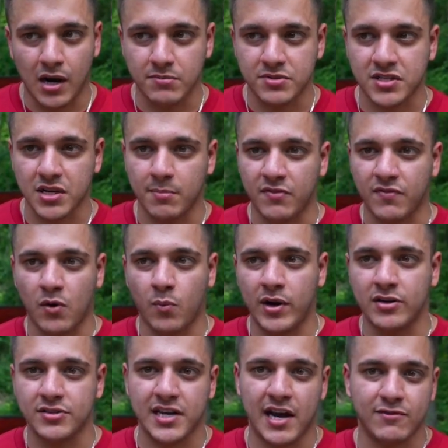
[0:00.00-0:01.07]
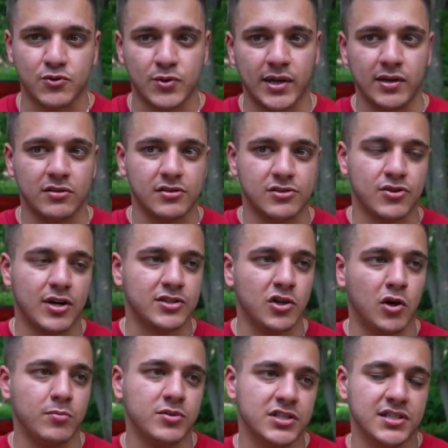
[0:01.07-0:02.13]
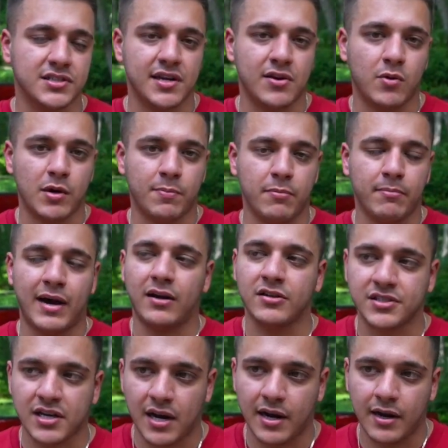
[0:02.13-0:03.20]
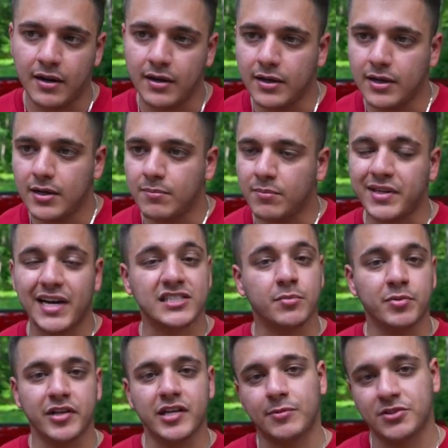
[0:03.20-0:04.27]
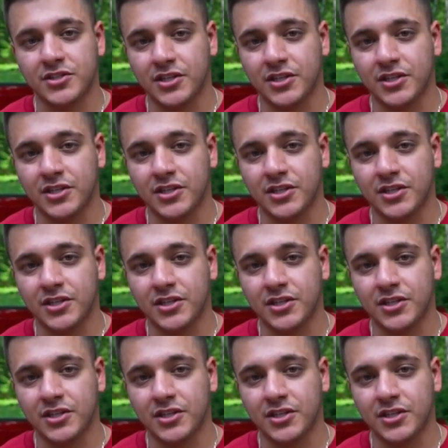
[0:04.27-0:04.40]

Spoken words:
Some of our winners have trailered the trucks home just because they don't want to put miles on it, but that's completely up to